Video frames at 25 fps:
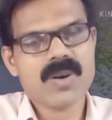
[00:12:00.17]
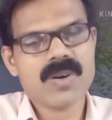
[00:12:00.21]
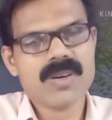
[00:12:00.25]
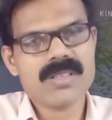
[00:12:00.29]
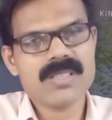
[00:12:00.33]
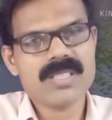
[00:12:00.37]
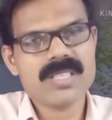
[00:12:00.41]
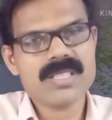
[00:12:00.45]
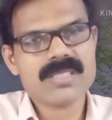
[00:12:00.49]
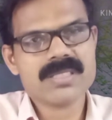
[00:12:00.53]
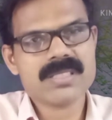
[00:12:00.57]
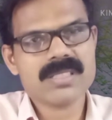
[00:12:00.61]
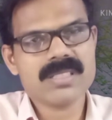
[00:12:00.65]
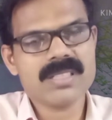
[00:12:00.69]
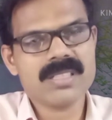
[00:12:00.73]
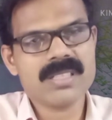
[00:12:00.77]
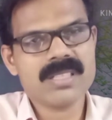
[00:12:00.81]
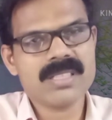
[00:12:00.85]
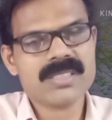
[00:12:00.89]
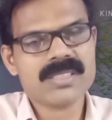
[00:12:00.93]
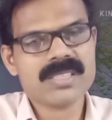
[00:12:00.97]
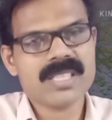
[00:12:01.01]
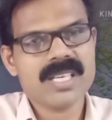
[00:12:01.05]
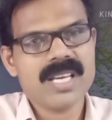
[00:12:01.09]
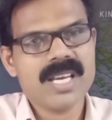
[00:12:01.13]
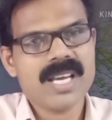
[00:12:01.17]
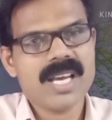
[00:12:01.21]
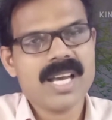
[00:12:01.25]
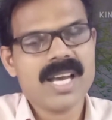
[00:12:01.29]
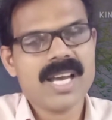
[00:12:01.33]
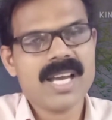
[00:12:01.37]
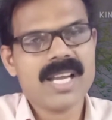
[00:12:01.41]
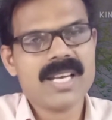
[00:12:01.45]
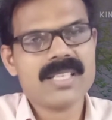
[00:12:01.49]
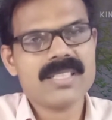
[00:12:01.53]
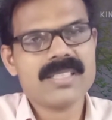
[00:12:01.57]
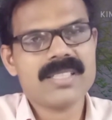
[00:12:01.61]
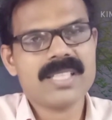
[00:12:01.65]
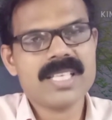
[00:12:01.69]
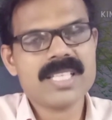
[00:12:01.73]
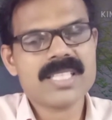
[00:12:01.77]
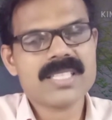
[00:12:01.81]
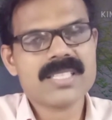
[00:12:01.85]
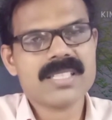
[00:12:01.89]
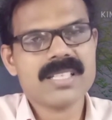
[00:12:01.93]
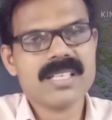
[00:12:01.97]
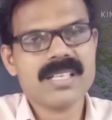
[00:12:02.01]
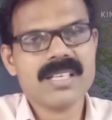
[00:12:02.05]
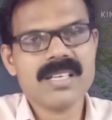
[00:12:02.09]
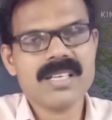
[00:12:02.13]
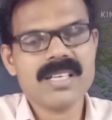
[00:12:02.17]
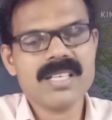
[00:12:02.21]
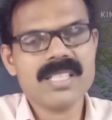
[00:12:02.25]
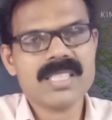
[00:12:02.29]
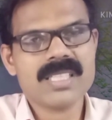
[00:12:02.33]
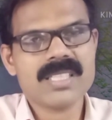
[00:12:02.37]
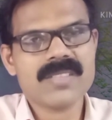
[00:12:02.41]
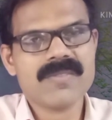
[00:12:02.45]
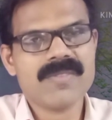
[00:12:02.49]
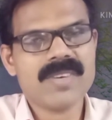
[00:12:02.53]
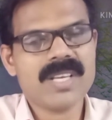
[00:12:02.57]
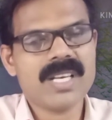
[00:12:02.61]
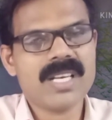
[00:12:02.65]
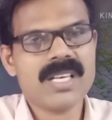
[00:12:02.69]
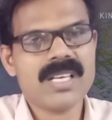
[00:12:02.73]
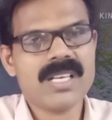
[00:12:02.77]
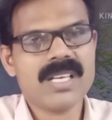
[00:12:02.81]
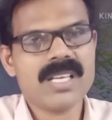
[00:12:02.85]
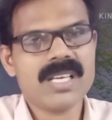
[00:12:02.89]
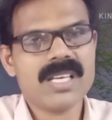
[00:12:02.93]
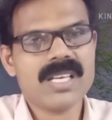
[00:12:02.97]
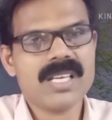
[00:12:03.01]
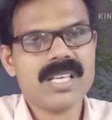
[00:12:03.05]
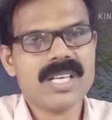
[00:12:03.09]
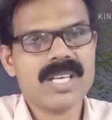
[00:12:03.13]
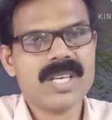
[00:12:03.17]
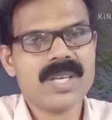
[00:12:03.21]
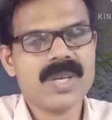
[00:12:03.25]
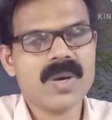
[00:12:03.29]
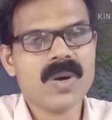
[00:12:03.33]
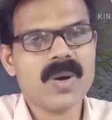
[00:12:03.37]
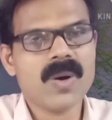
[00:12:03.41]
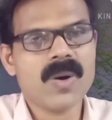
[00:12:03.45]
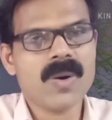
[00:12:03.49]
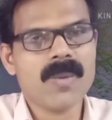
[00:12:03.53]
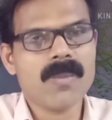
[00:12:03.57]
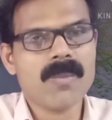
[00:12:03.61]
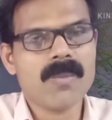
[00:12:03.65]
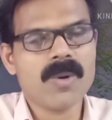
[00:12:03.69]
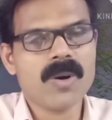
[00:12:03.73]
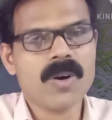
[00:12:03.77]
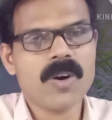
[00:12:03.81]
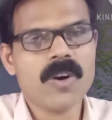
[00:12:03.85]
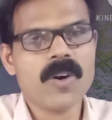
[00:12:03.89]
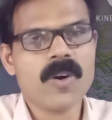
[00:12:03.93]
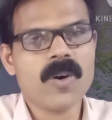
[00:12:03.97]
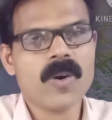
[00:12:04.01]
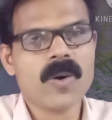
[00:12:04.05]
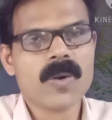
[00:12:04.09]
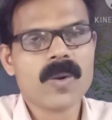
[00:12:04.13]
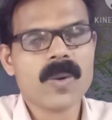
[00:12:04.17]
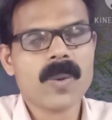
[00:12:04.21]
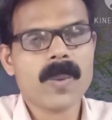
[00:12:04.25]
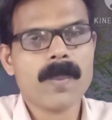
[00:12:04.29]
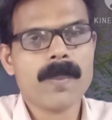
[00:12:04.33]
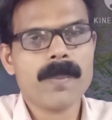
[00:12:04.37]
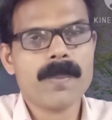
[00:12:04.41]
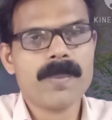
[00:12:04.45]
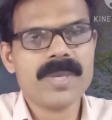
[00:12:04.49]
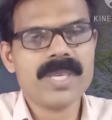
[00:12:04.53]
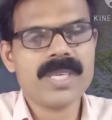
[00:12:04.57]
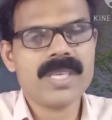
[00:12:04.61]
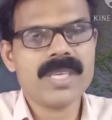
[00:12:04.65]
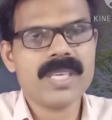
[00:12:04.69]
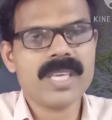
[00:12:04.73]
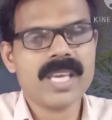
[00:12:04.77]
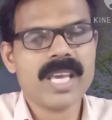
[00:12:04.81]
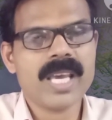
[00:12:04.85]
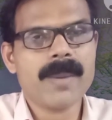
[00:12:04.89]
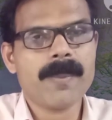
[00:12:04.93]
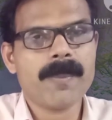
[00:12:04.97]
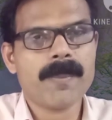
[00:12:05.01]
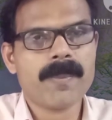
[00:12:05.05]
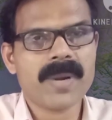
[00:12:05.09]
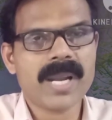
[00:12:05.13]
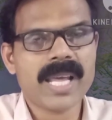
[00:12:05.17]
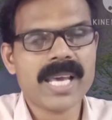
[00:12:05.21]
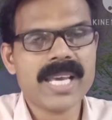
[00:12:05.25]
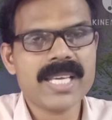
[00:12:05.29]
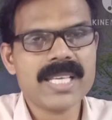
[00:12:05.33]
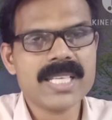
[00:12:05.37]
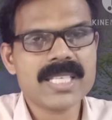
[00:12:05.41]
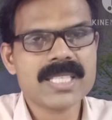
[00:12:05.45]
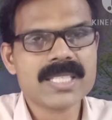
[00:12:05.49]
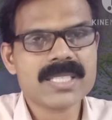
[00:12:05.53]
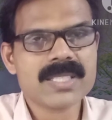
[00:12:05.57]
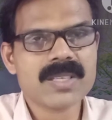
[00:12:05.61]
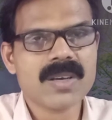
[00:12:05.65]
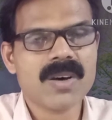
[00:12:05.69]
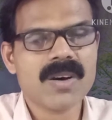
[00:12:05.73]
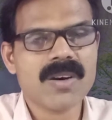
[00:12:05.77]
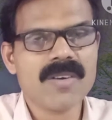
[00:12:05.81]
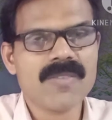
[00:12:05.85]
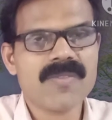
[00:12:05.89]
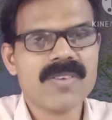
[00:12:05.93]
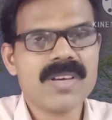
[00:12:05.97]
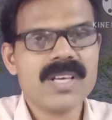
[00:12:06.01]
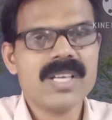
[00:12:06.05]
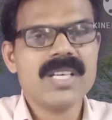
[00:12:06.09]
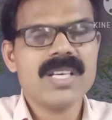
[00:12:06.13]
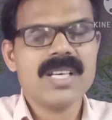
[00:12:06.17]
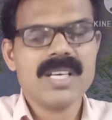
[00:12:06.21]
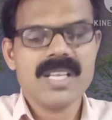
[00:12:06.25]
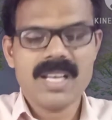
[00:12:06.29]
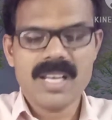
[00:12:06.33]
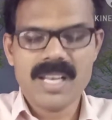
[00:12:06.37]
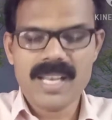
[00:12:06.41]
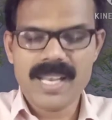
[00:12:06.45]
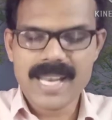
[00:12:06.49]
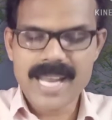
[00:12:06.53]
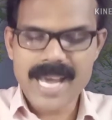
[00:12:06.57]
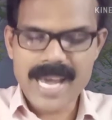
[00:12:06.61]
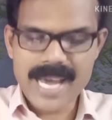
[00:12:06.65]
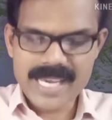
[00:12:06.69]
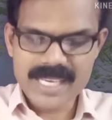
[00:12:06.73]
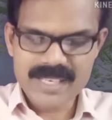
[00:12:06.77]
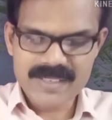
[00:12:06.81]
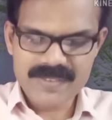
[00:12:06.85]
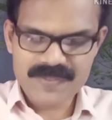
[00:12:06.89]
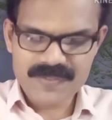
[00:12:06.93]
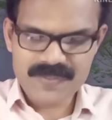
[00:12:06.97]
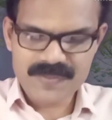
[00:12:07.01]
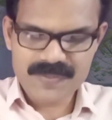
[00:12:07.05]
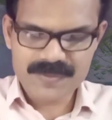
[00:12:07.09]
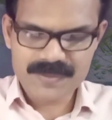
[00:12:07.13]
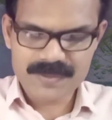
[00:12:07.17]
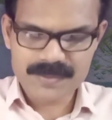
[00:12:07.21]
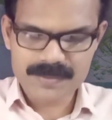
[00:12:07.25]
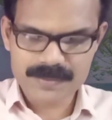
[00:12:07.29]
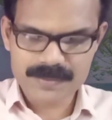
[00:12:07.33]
on this earth, and this earth will no more be a place of life.